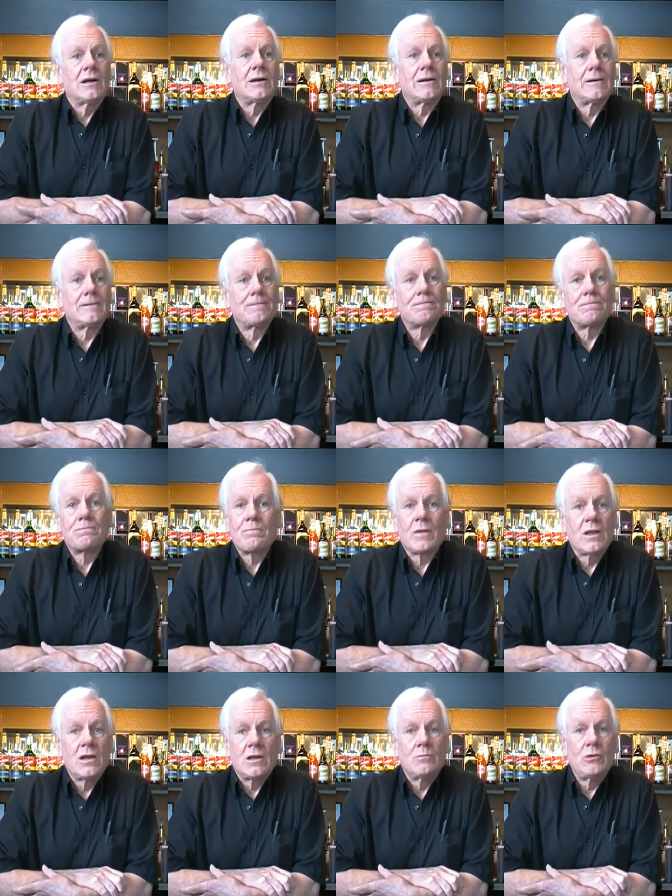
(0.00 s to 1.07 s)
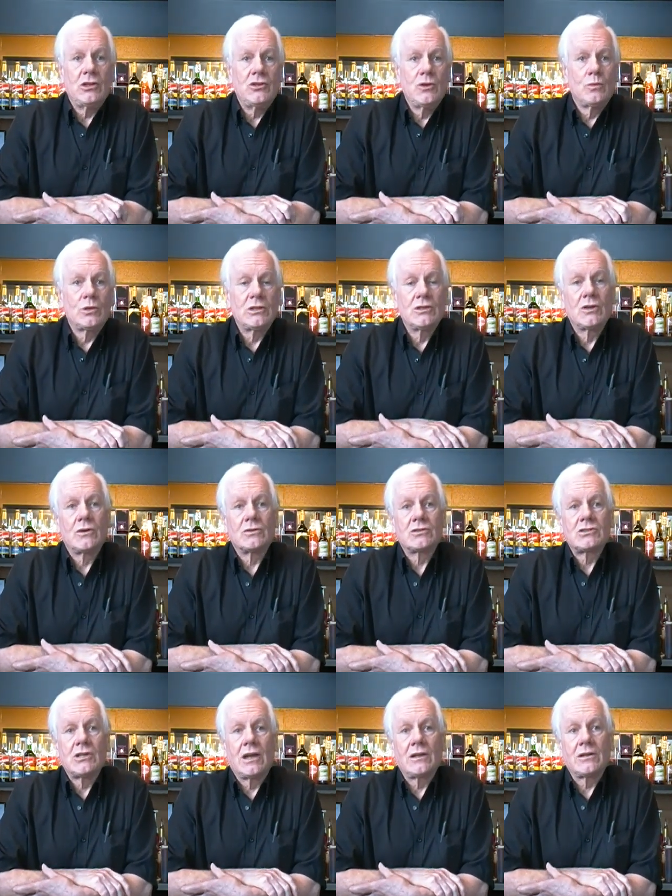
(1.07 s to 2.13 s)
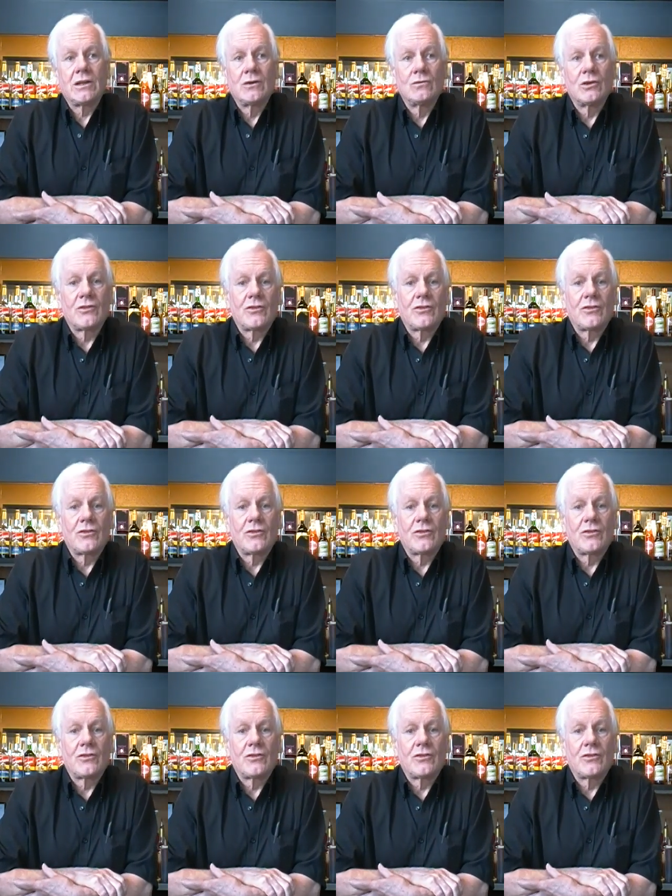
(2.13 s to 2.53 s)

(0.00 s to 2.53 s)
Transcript: I mean, you wouldn't go sailing